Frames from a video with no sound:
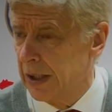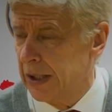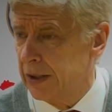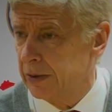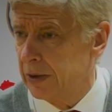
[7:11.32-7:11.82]

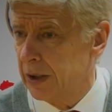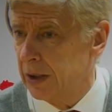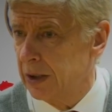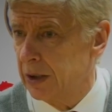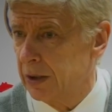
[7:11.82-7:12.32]

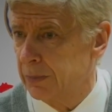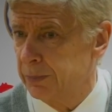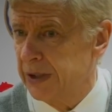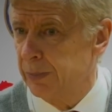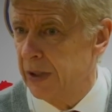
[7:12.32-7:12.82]
And
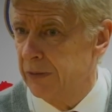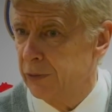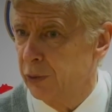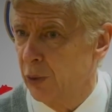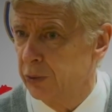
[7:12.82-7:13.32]
people
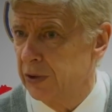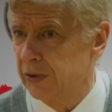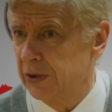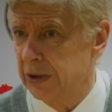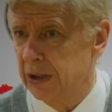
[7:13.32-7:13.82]
haven't noticed it,